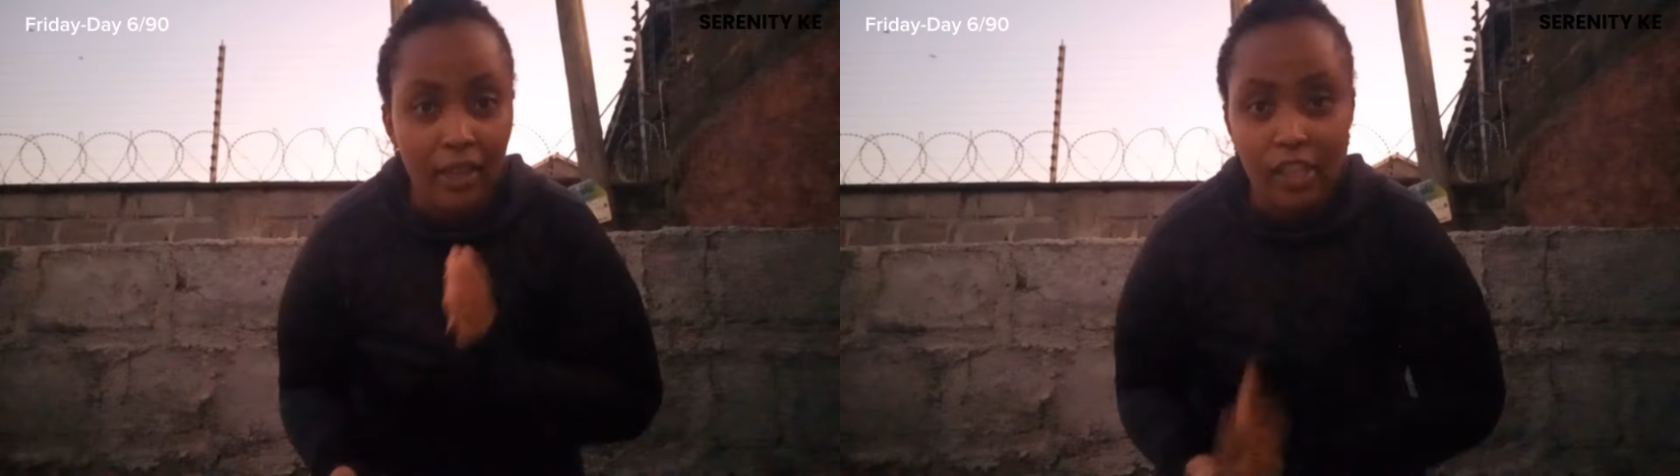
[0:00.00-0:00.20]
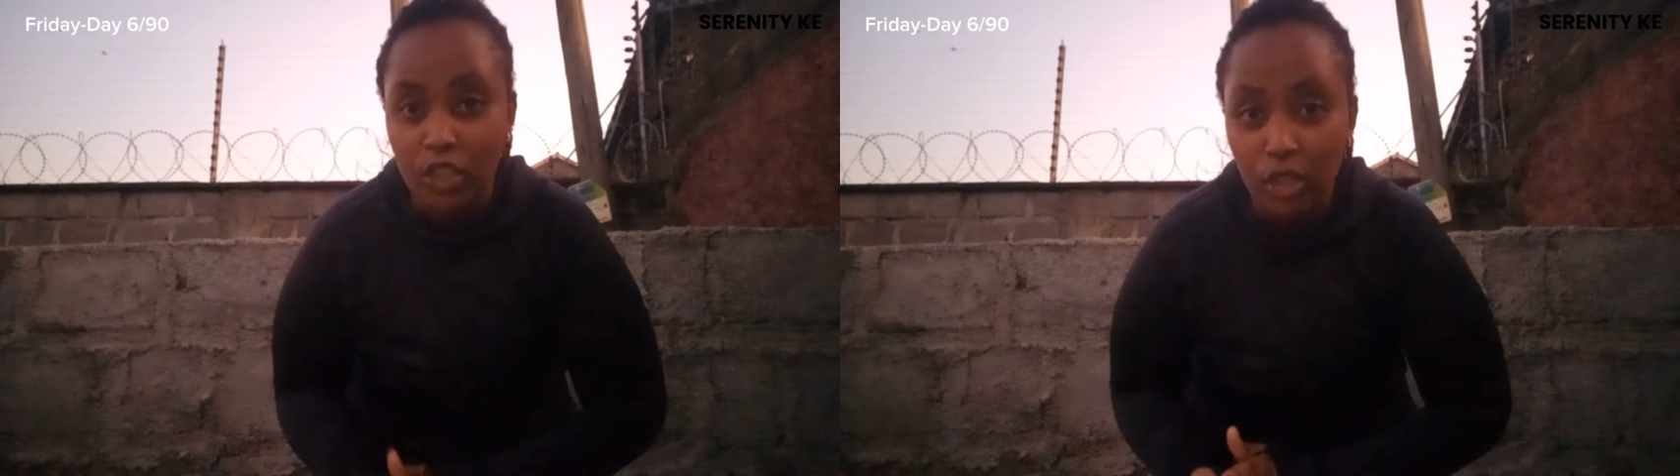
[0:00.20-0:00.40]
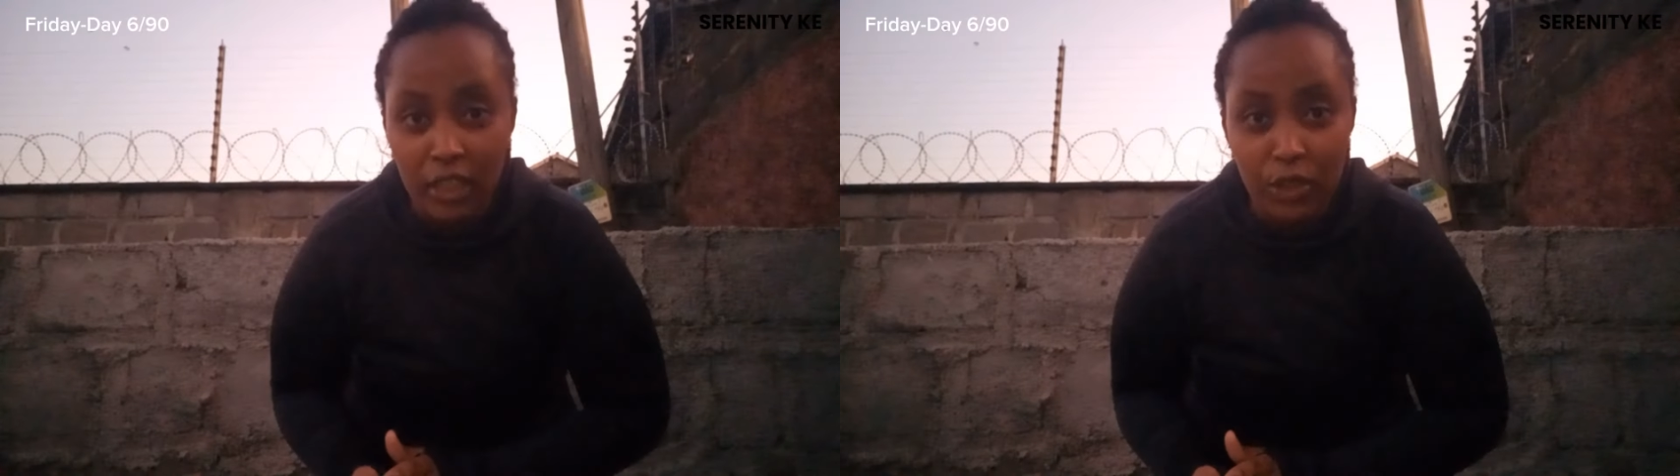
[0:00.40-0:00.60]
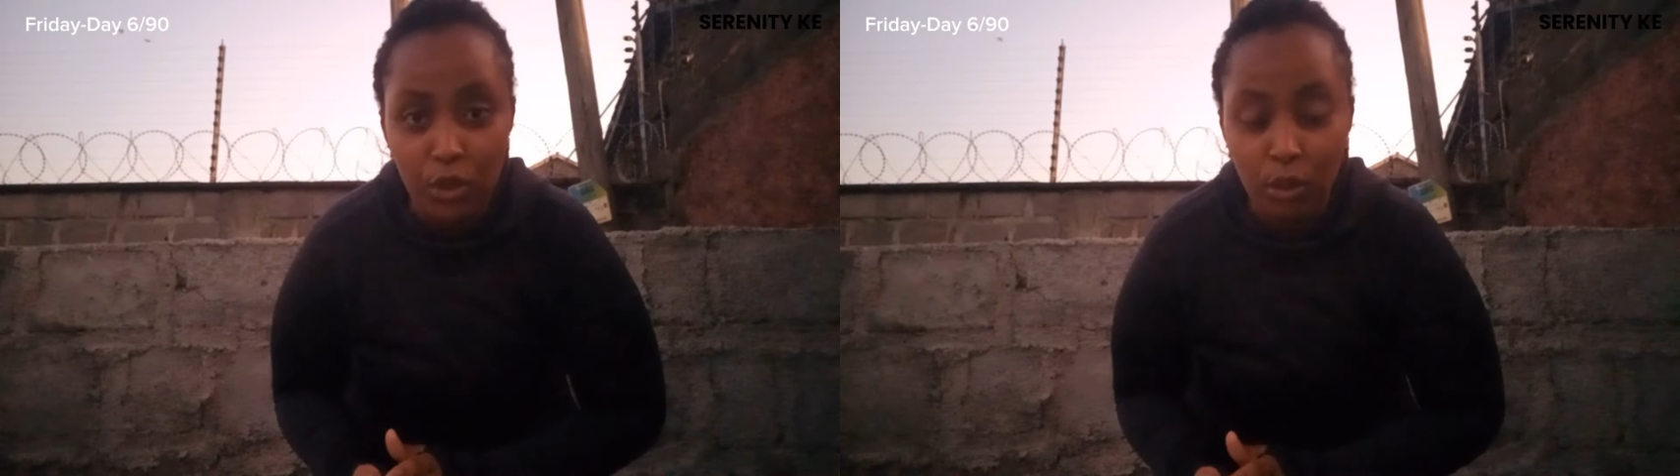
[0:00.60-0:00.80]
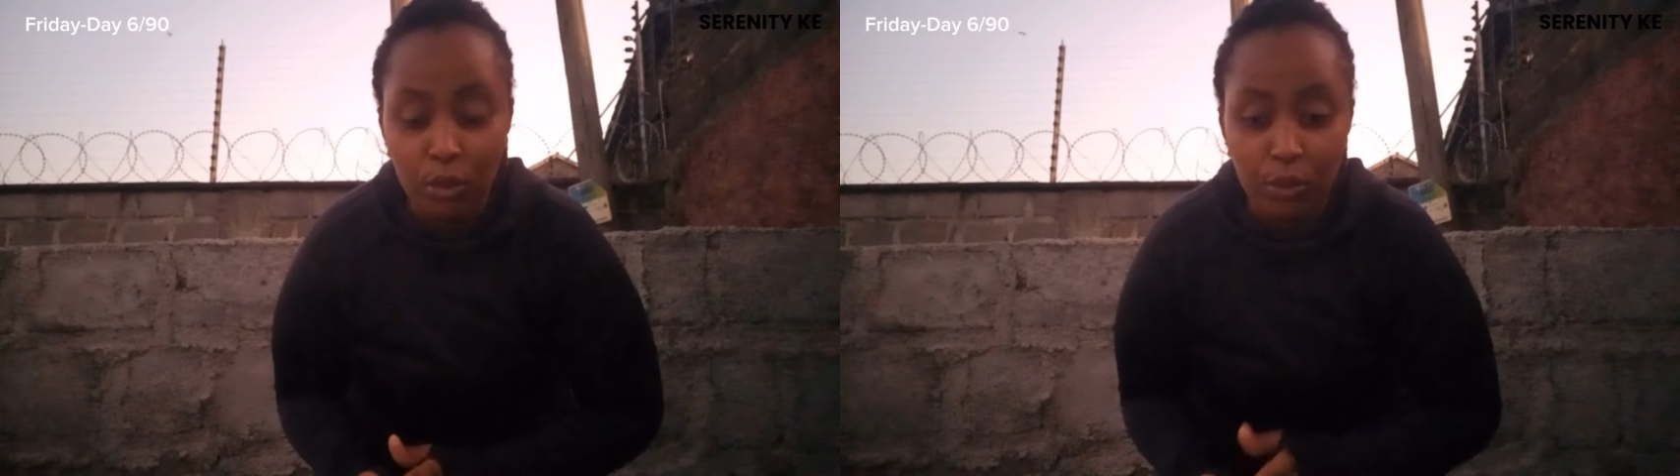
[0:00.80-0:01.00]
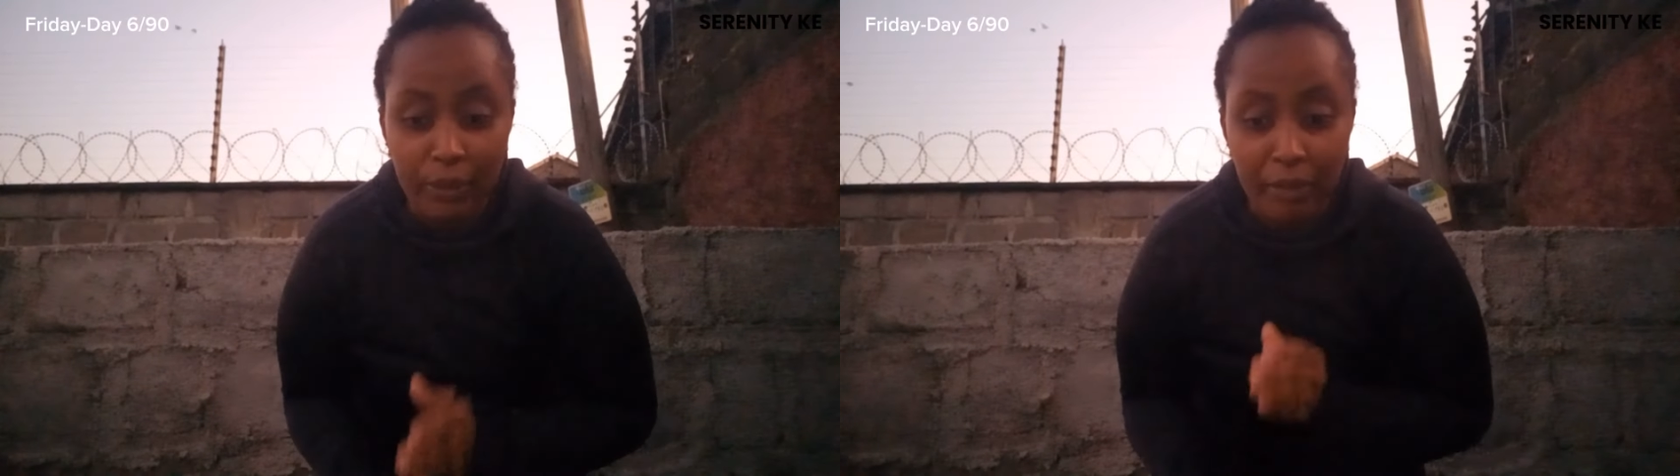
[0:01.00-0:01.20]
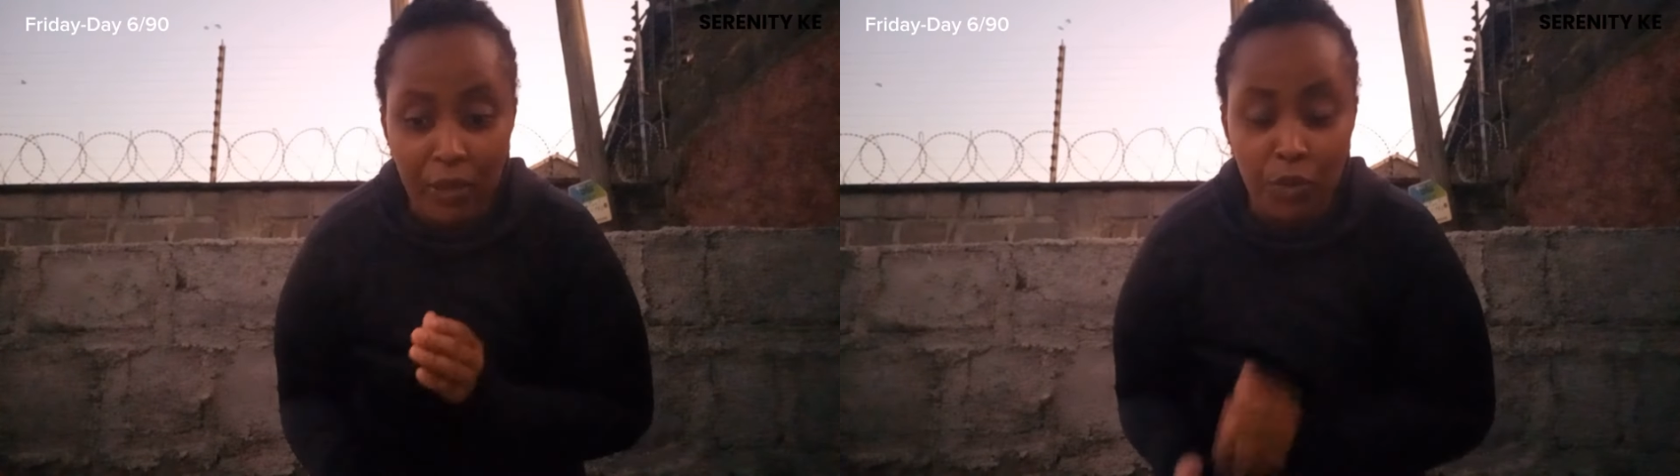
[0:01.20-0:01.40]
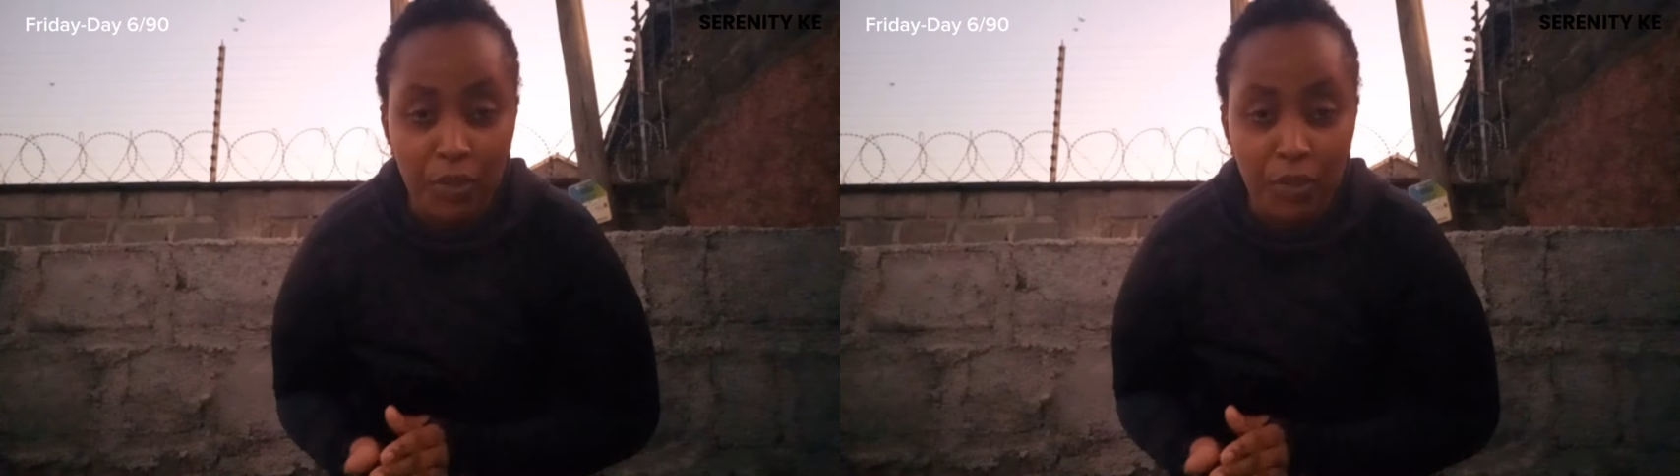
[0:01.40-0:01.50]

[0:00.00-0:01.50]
not only to lose weight but to